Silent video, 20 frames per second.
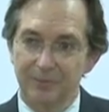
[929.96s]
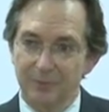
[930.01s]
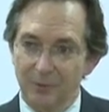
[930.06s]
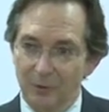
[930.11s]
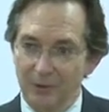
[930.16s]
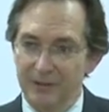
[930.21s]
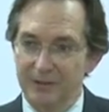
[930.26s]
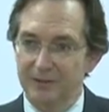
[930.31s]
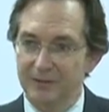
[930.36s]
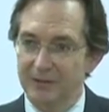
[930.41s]

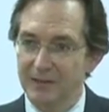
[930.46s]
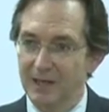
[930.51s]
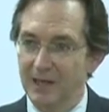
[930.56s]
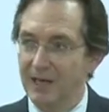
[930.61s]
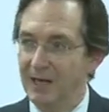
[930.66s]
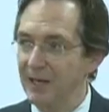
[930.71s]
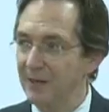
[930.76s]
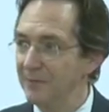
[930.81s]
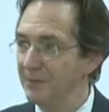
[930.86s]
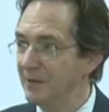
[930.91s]
point in
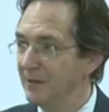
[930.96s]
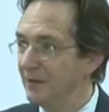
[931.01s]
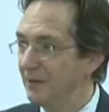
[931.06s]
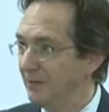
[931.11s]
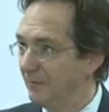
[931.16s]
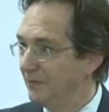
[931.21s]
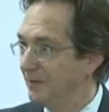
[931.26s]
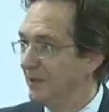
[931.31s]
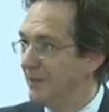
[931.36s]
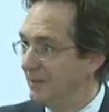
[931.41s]
time
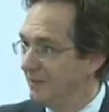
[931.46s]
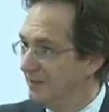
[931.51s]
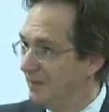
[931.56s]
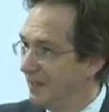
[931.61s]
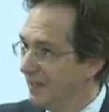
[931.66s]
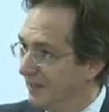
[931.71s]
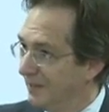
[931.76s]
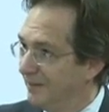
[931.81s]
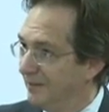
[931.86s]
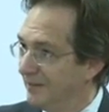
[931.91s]
if they
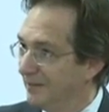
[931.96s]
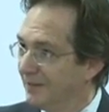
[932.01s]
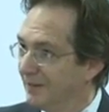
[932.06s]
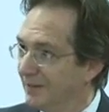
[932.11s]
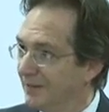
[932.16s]
did,